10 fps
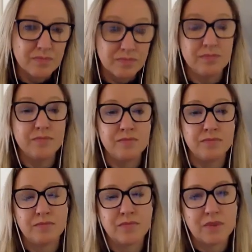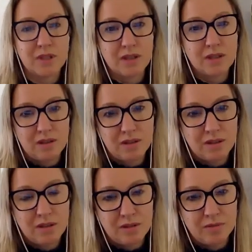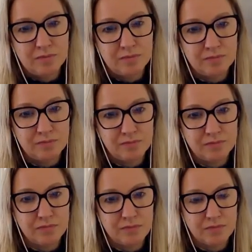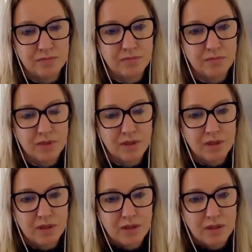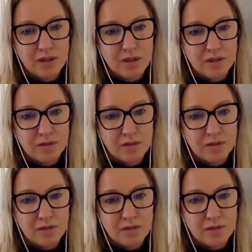This person isn't speaking.